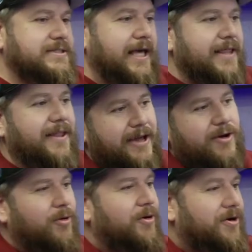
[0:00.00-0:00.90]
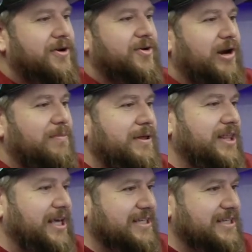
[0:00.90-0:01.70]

they like horror and creepy things,